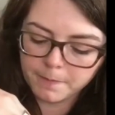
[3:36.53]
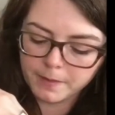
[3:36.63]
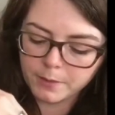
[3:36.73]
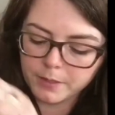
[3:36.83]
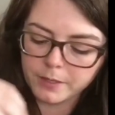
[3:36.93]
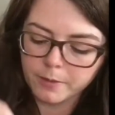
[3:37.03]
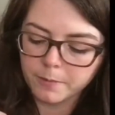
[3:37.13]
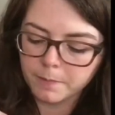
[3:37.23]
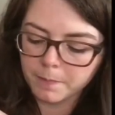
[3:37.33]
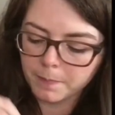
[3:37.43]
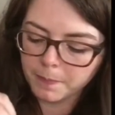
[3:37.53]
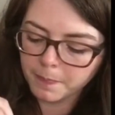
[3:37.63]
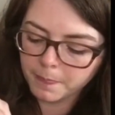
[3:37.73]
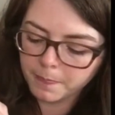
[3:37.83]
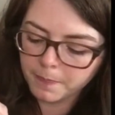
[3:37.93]
There we go.
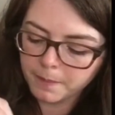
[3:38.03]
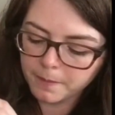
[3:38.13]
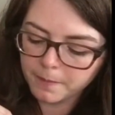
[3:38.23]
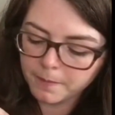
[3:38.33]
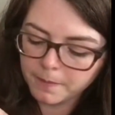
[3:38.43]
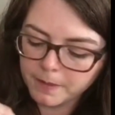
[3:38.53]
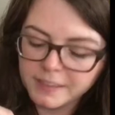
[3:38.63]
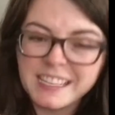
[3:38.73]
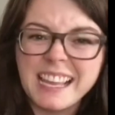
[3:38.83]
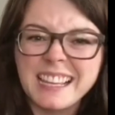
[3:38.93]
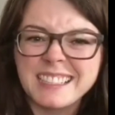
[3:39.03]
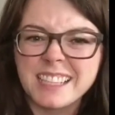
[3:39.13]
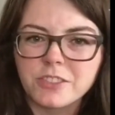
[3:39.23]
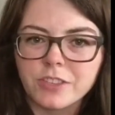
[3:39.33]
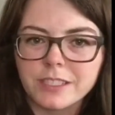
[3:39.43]
It's kind of like
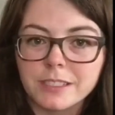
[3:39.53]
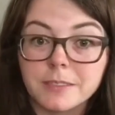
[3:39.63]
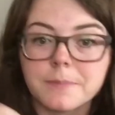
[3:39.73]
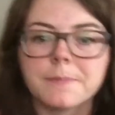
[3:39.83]
Tetris.